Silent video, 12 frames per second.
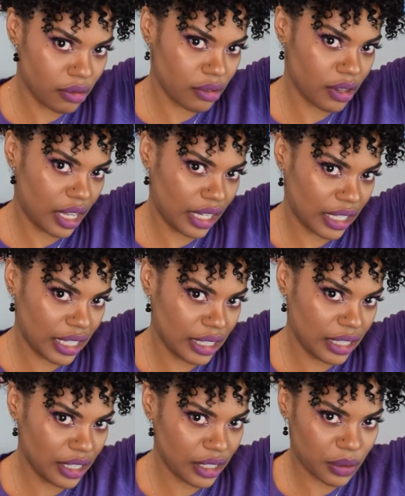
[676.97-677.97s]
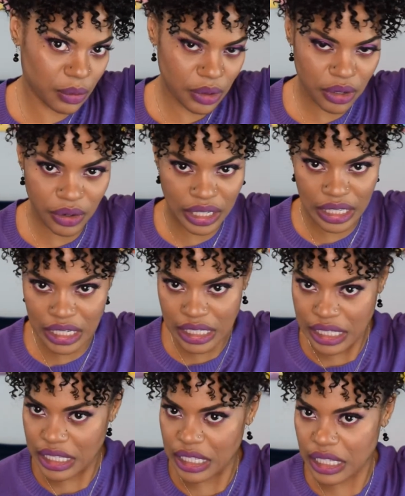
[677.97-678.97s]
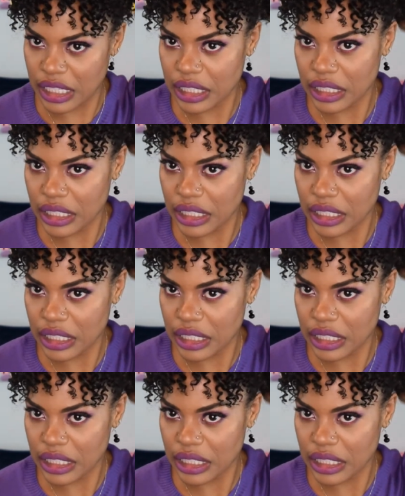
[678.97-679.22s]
Like, it looks real innocent.